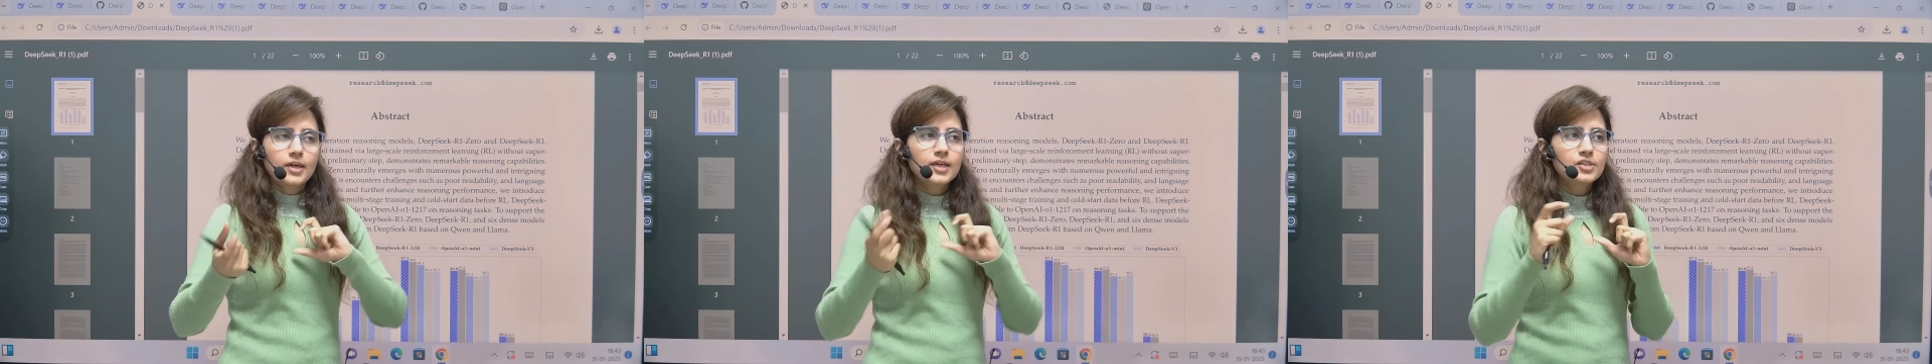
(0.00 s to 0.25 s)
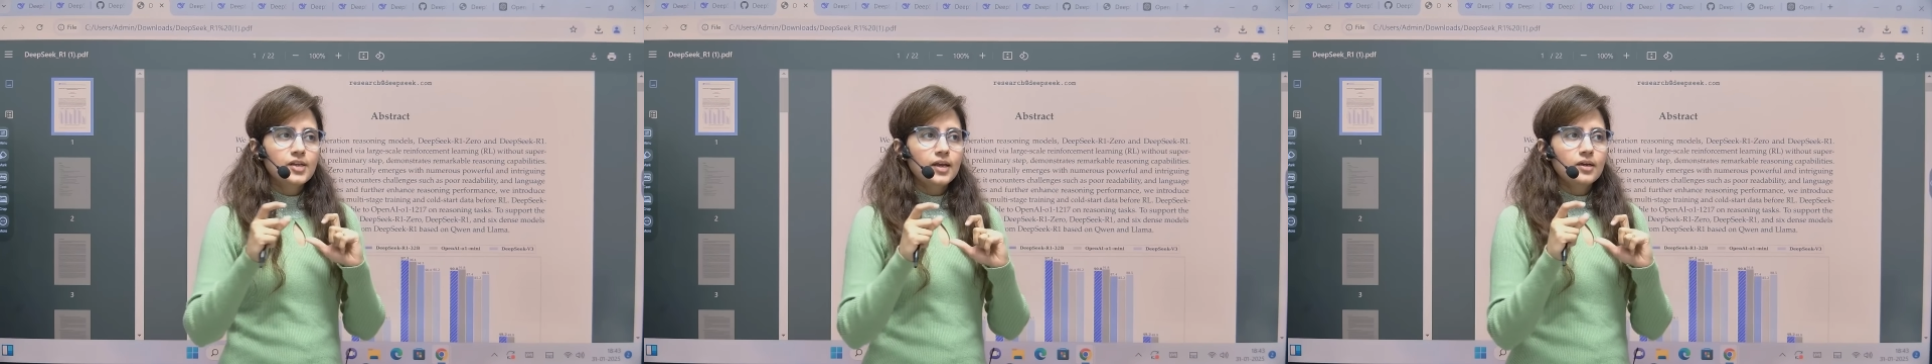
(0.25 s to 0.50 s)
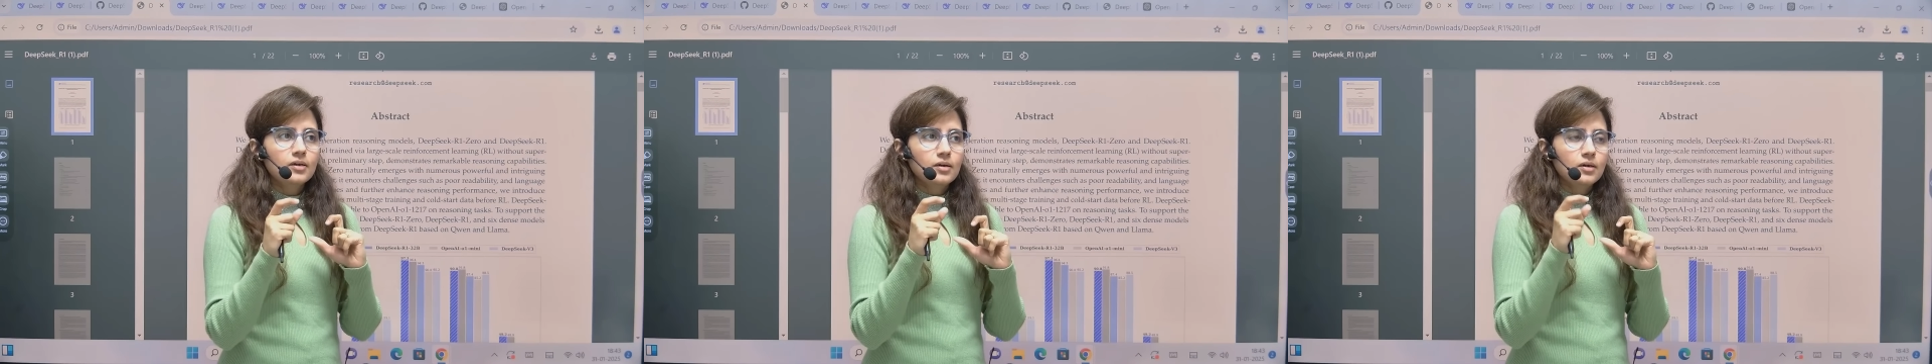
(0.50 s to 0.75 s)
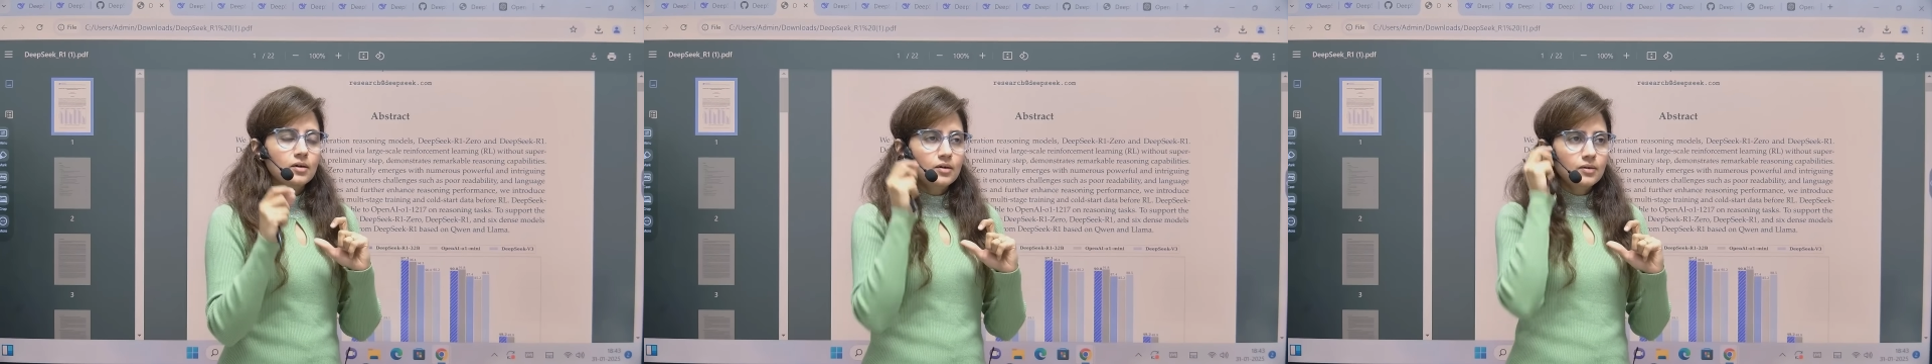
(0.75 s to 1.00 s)
It's like,
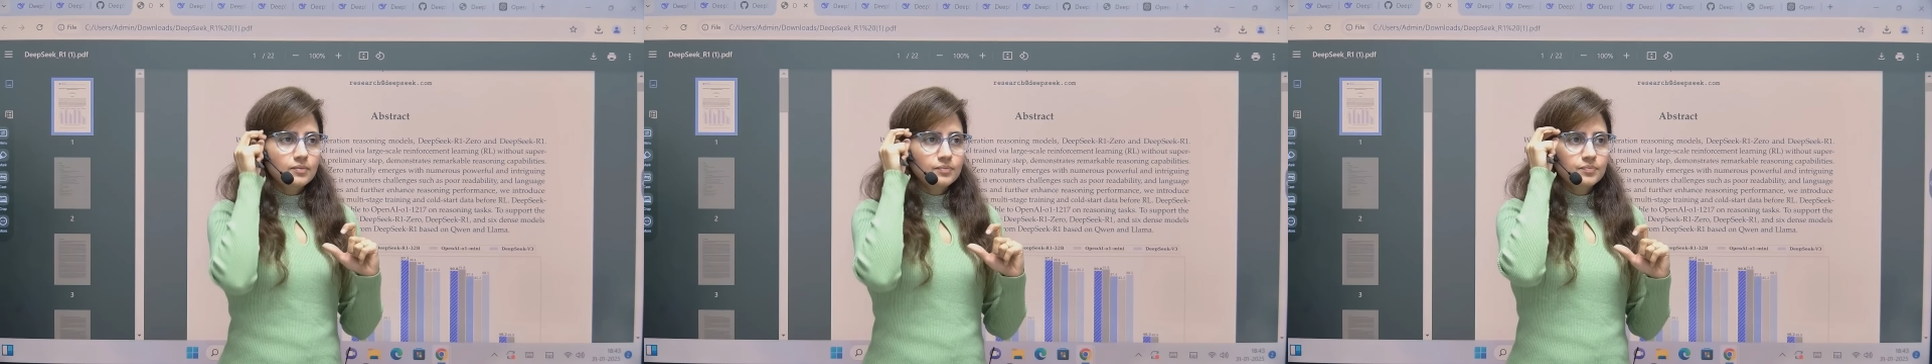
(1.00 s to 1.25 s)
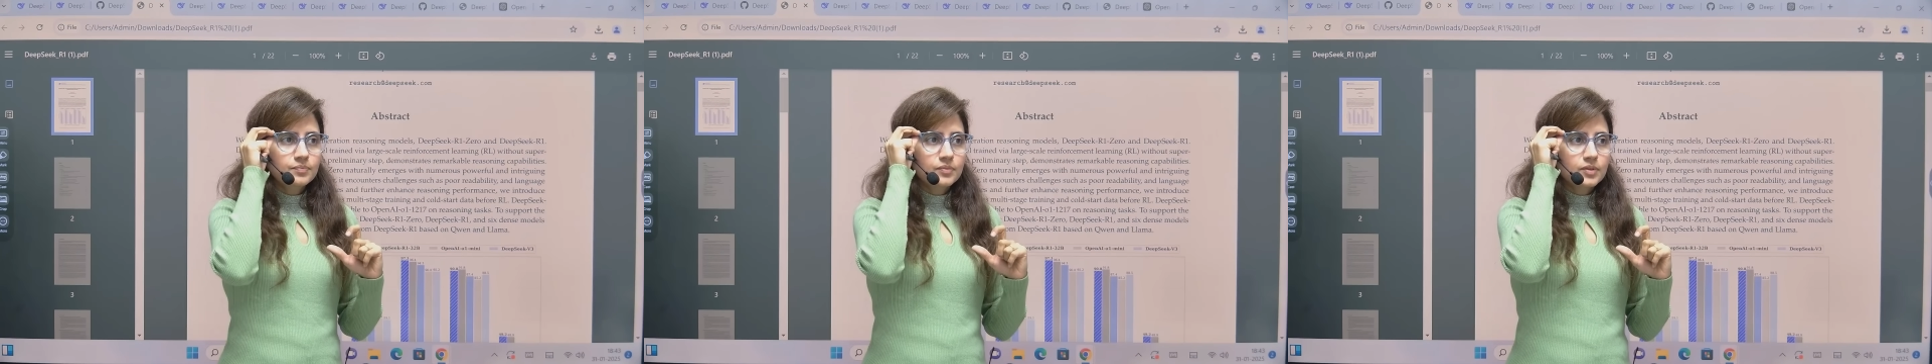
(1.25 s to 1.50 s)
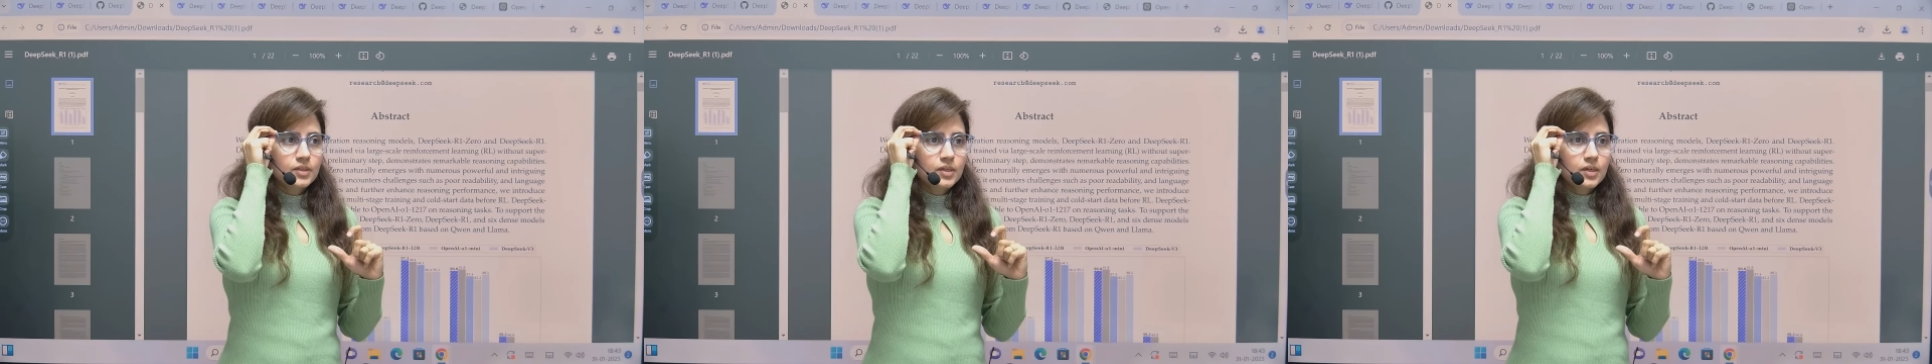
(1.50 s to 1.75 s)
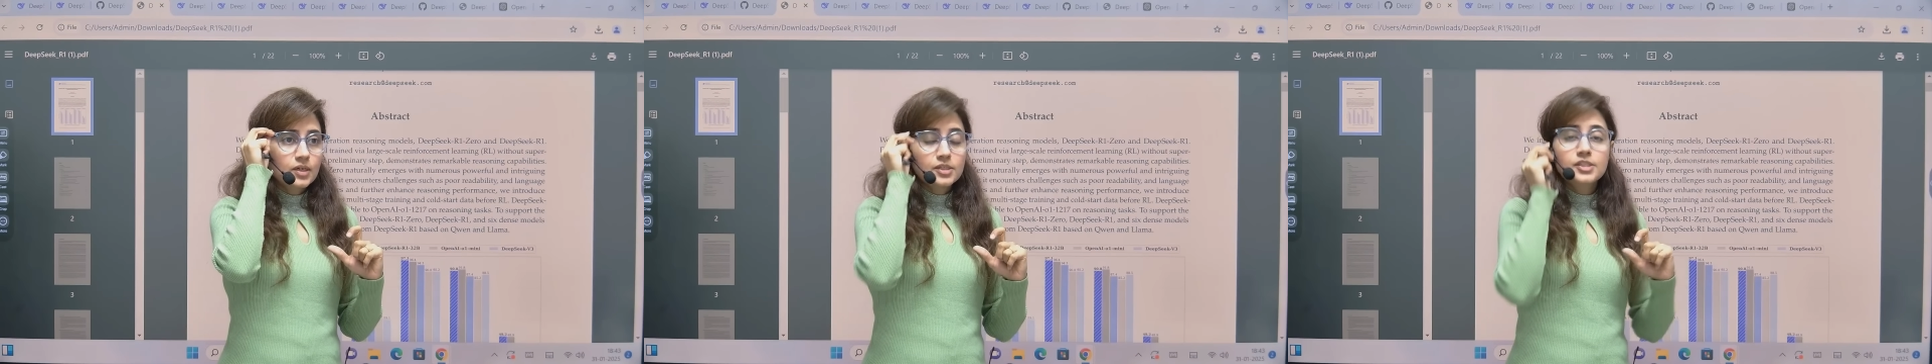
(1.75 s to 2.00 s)
um,
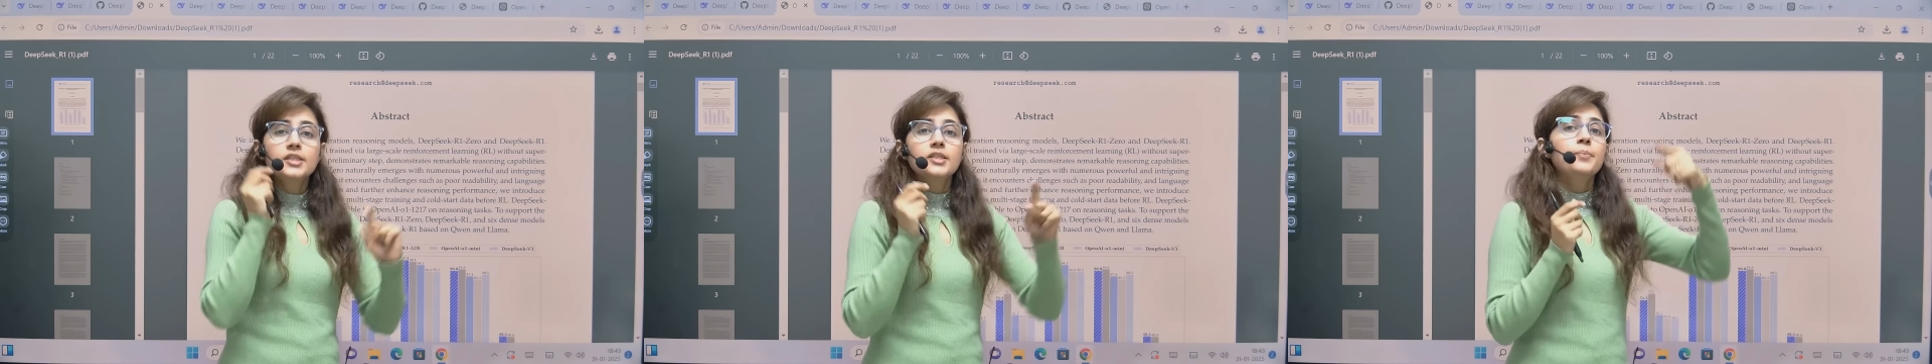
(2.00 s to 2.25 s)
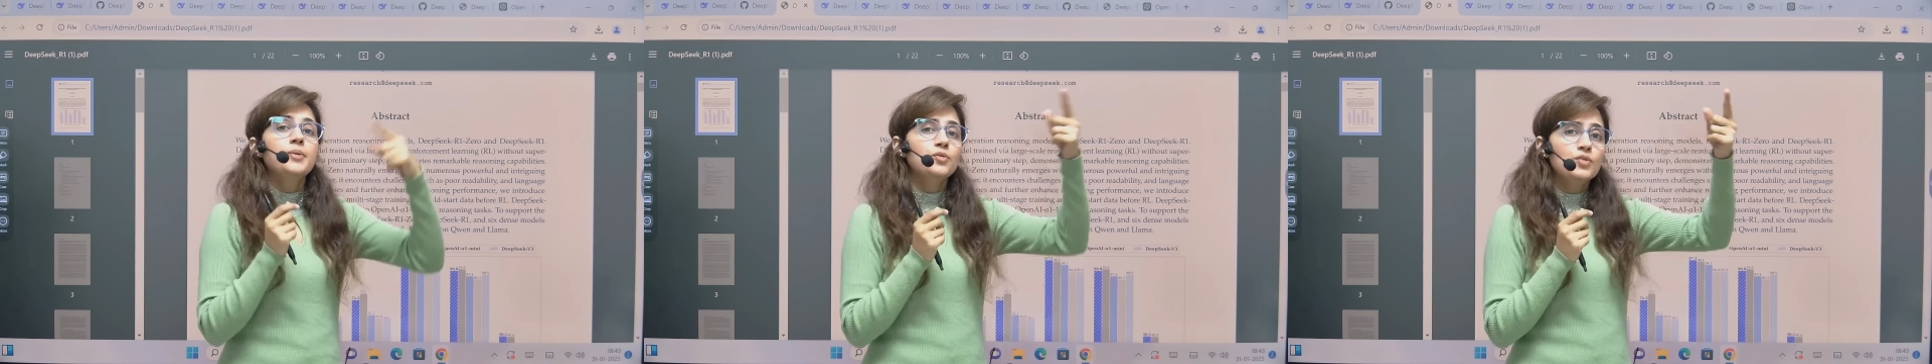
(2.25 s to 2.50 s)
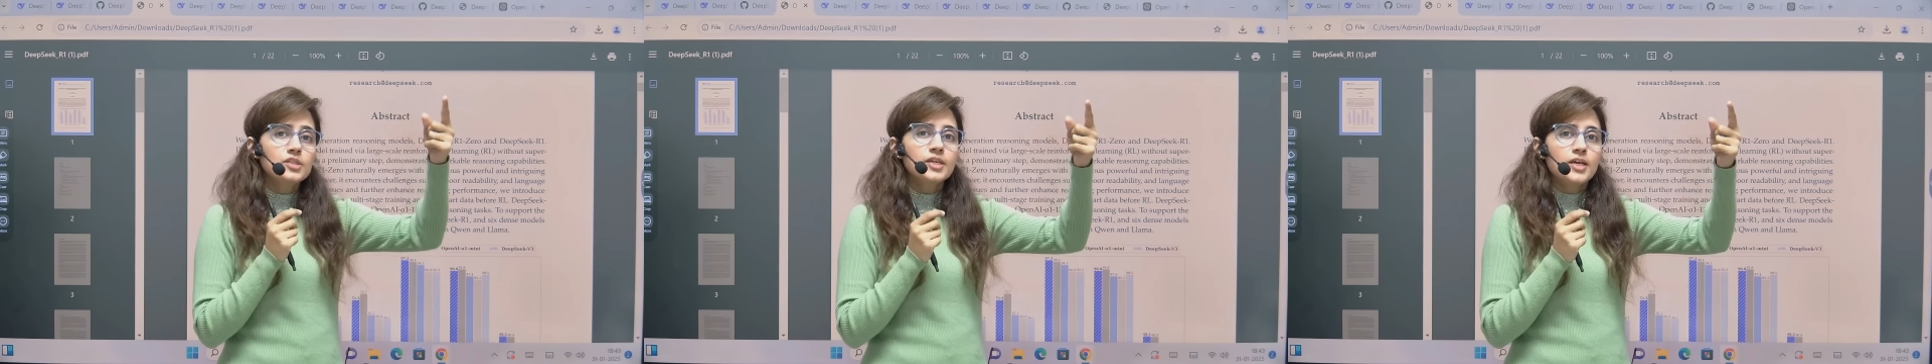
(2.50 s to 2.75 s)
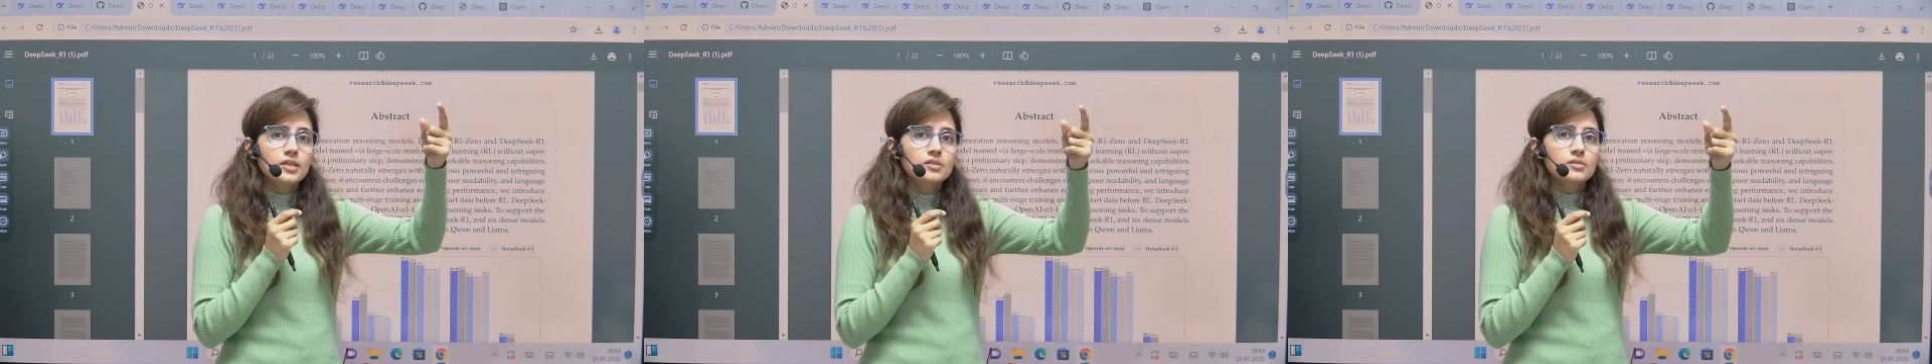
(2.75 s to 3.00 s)
see in the previous
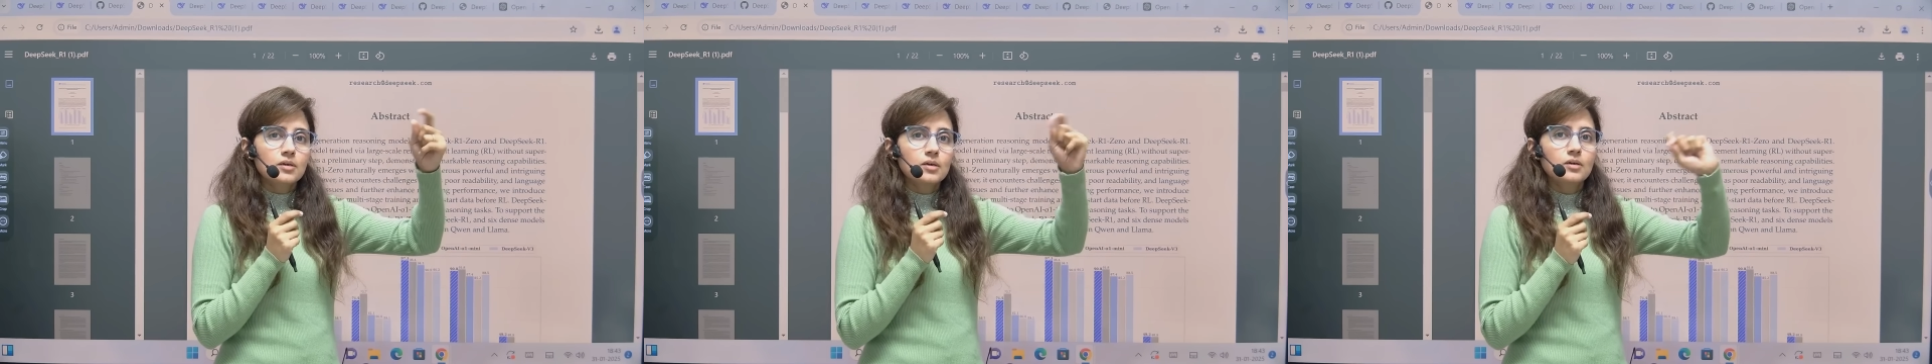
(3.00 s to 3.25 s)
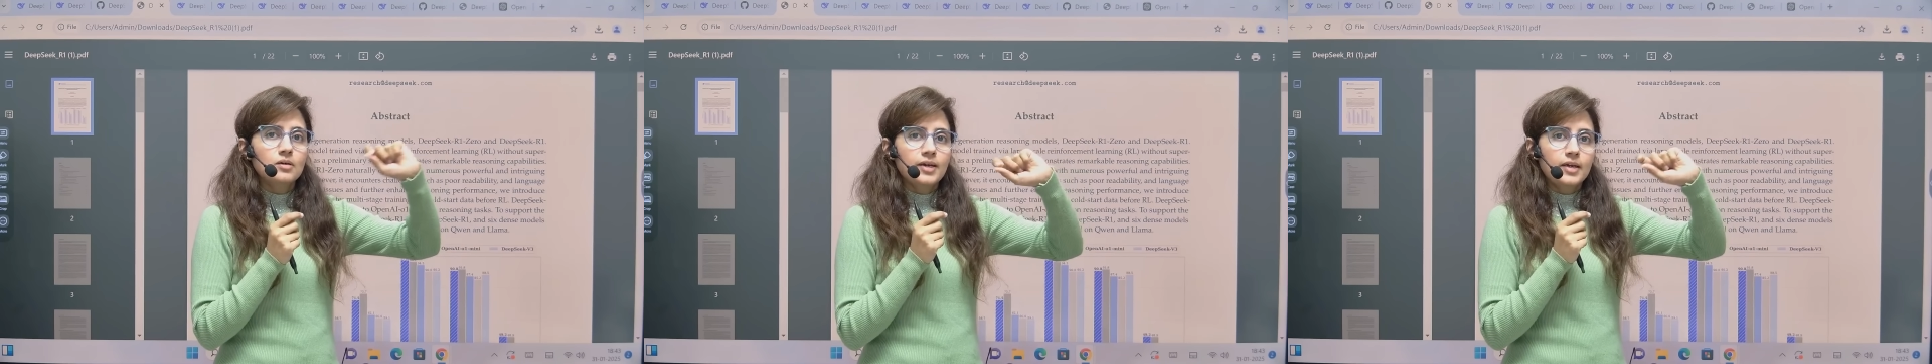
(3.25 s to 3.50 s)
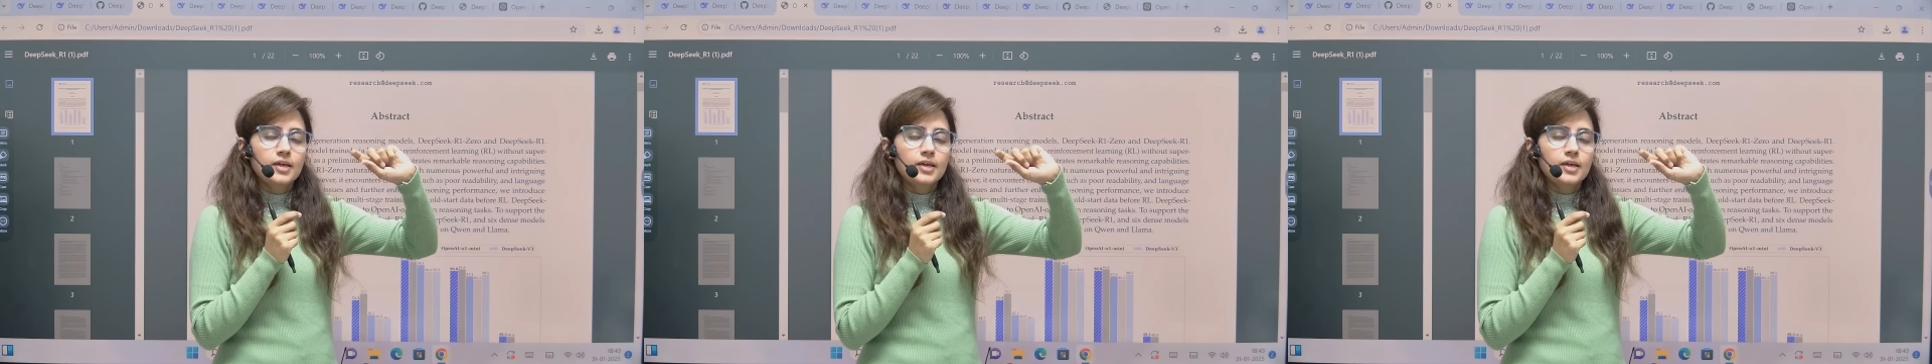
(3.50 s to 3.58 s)
case, uh,